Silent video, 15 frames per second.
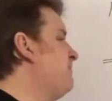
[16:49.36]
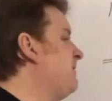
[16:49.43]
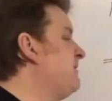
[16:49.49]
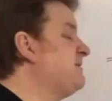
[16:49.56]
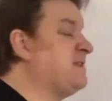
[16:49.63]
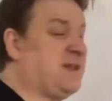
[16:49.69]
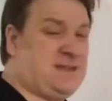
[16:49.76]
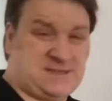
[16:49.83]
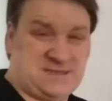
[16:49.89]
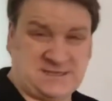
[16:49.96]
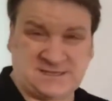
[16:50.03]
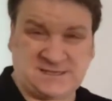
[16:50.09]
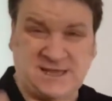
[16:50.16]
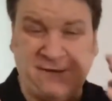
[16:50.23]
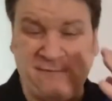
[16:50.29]
the day to
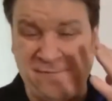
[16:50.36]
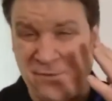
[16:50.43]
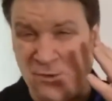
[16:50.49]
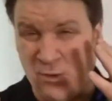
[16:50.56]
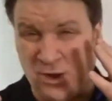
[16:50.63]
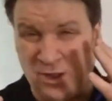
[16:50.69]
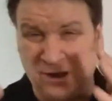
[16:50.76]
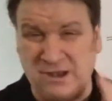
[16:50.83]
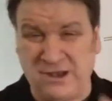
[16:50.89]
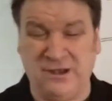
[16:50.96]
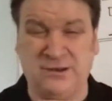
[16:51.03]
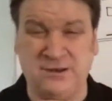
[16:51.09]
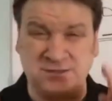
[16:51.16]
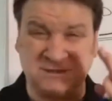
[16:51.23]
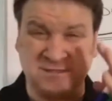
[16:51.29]
save you a
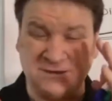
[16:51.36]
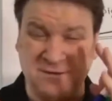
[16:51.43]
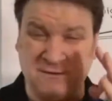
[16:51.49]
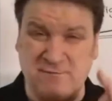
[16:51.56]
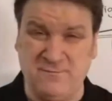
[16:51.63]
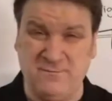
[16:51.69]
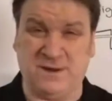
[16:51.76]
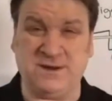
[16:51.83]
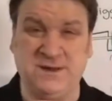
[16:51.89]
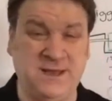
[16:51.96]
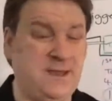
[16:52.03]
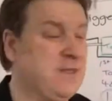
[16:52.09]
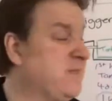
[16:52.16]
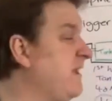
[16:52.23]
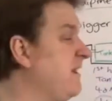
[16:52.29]
lot of money,
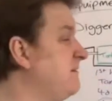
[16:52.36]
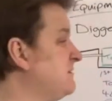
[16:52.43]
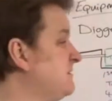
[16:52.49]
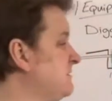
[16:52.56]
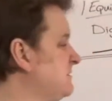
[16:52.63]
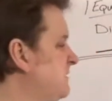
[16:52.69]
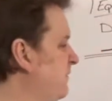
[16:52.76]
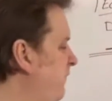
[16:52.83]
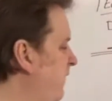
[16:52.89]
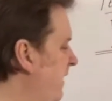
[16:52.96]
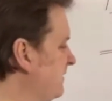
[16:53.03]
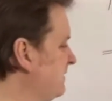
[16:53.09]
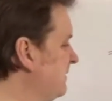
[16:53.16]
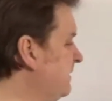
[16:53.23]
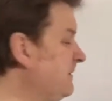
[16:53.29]
thousands in fact.
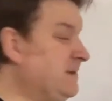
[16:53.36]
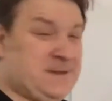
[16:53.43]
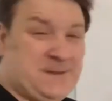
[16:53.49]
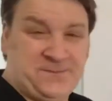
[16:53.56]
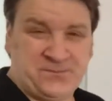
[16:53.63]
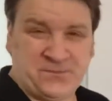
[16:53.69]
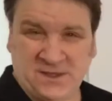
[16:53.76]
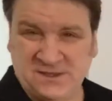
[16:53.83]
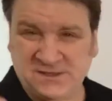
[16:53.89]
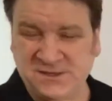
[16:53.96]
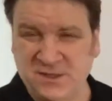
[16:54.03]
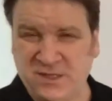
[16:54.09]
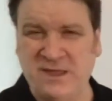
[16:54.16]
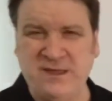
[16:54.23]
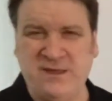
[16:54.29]
So
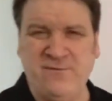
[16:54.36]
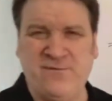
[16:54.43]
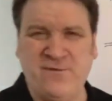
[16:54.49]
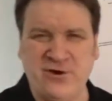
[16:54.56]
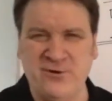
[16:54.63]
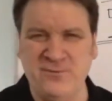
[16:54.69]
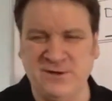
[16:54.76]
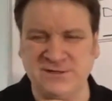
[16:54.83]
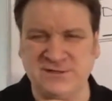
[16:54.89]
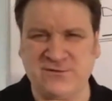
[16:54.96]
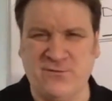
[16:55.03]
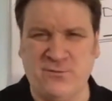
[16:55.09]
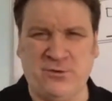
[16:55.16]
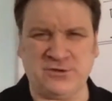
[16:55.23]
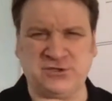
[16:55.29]
thank you very much for
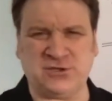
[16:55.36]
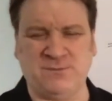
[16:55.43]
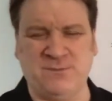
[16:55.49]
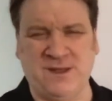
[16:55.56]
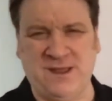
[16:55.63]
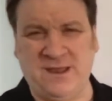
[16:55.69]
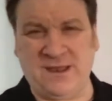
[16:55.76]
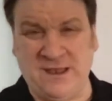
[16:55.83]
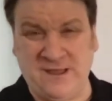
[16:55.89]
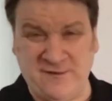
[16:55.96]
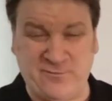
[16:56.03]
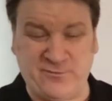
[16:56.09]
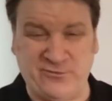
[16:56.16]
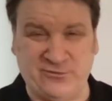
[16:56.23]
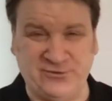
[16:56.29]
watching my live
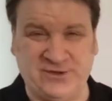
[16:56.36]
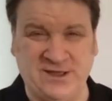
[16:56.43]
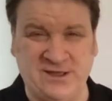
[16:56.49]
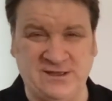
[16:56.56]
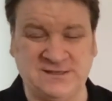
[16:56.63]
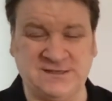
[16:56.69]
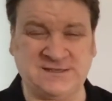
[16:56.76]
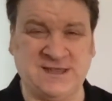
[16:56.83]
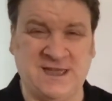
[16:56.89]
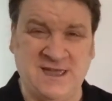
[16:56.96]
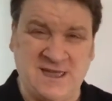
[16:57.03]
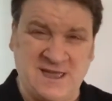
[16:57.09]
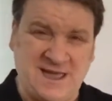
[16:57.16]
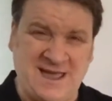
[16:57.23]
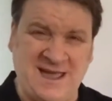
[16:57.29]
broadcast.
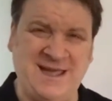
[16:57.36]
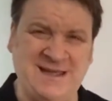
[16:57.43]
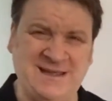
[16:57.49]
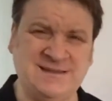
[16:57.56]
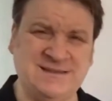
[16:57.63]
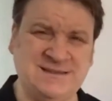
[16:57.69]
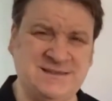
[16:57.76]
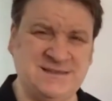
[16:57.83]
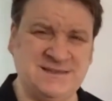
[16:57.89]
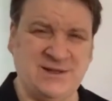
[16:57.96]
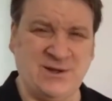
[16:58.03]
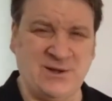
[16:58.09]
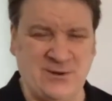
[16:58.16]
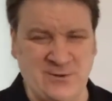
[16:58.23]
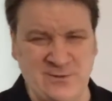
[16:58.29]
And
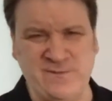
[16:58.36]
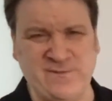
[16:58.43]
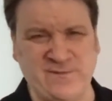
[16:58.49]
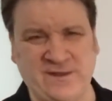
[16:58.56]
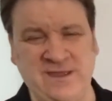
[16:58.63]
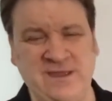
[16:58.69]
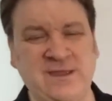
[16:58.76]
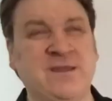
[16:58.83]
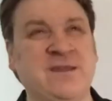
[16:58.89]
hopefully,